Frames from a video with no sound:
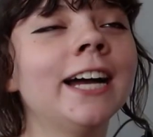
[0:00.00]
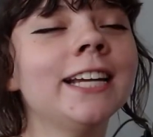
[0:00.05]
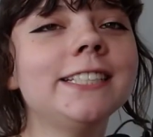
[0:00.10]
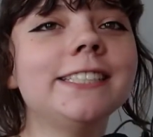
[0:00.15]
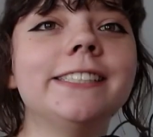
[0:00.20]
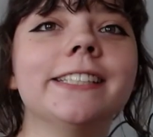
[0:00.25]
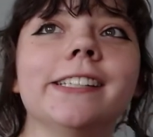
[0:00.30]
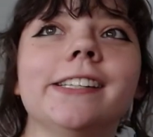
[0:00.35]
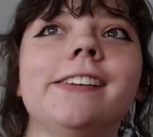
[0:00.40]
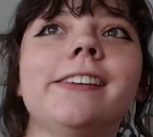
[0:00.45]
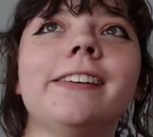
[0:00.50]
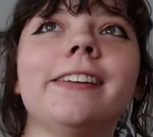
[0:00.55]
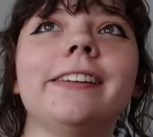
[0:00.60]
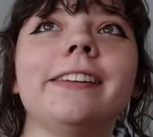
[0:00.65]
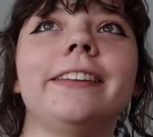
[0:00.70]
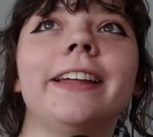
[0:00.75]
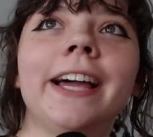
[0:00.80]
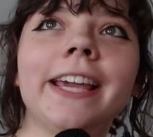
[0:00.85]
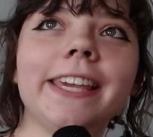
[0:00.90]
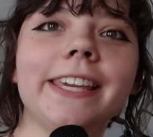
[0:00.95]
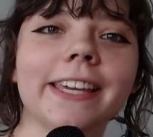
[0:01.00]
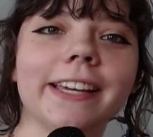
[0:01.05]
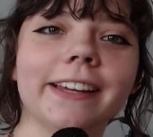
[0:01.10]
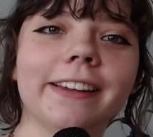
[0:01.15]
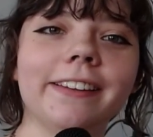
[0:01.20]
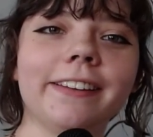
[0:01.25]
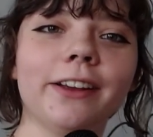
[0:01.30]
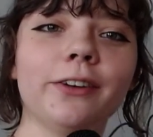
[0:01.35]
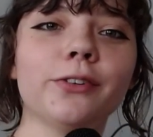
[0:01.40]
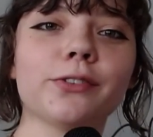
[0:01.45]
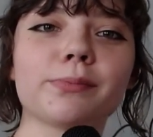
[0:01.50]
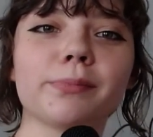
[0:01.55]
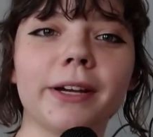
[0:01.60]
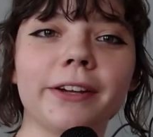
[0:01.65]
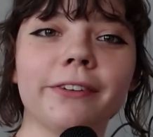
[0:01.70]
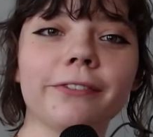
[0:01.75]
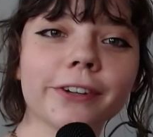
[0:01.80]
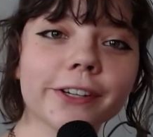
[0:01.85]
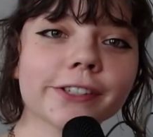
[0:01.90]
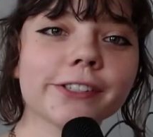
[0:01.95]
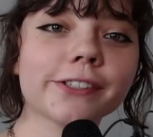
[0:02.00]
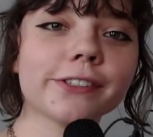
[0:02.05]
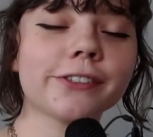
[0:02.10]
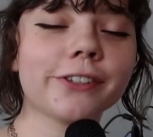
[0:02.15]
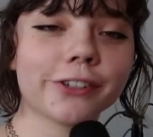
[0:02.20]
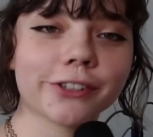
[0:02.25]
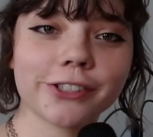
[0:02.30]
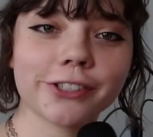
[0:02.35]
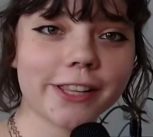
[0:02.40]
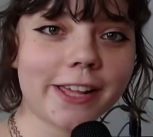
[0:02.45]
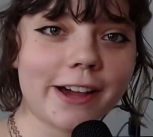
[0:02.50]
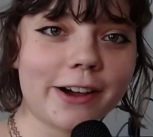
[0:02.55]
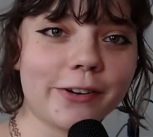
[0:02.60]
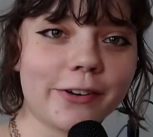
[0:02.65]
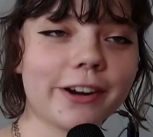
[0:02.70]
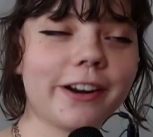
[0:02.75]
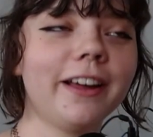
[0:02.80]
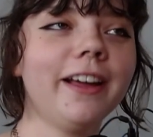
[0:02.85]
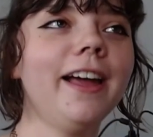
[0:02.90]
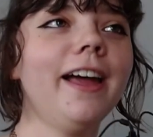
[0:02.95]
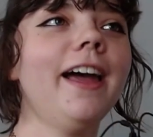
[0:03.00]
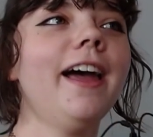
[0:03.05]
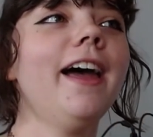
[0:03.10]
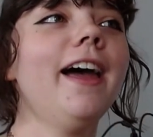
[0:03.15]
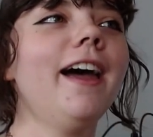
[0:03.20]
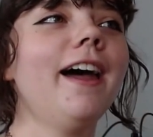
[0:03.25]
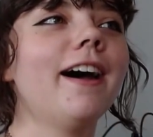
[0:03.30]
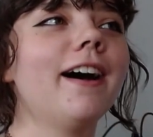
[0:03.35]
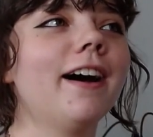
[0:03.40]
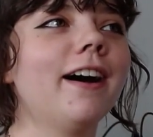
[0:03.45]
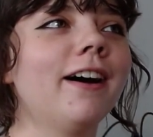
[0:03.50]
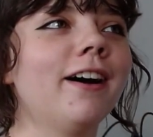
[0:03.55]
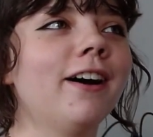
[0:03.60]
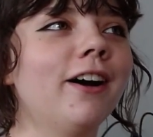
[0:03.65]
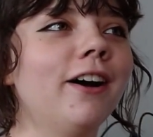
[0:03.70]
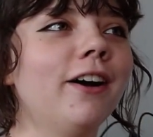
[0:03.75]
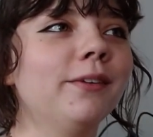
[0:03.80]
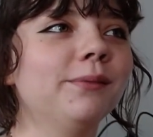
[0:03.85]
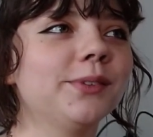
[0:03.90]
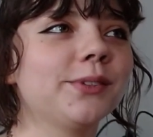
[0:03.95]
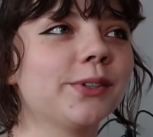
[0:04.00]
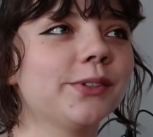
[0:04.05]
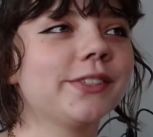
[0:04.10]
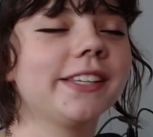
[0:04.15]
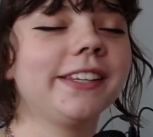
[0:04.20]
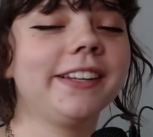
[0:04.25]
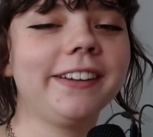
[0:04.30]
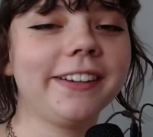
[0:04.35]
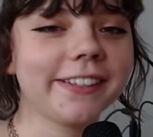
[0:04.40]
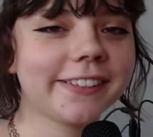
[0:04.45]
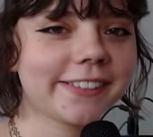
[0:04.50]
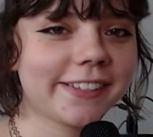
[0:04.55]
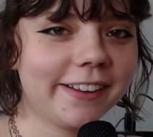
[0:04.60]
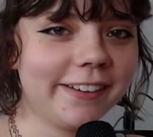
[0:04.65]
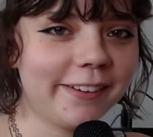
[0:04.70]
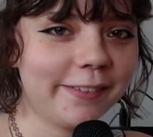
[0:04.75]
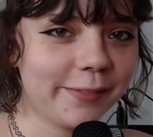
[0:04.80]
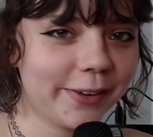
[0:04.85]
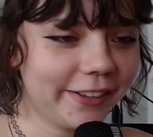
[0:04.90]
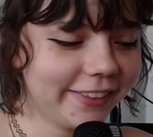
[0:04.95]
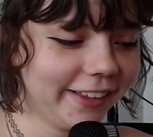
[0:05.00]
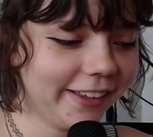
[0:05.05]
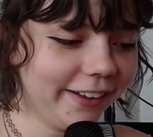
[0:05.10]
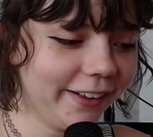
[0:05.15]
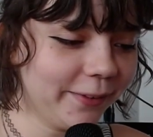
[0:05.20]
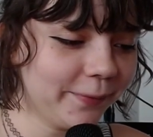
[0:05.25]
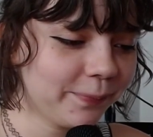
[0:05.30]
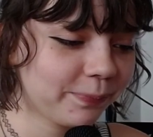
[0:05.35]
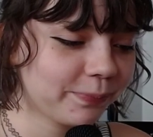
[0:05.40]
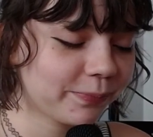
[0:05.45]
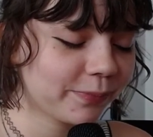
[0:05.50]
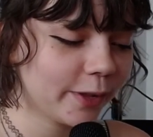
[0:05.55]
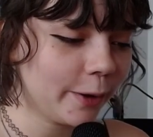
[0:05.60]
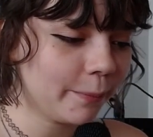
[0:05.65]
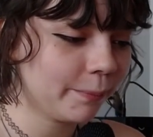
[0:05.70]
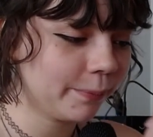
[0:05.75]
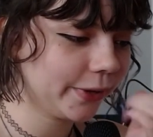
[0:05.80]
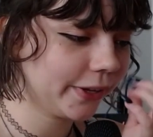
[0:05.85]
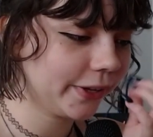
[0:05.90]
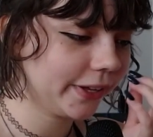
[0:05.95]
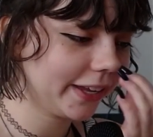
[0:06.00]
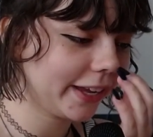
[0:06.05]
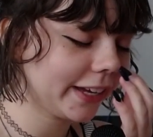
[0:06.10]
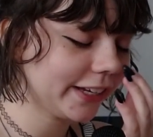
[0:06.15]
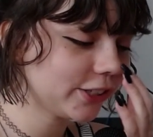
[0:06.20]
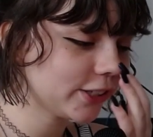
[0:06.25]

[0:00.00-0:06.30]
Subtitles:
didn't like it. It was my first Gerstlauer, so I was a little excited about that. But I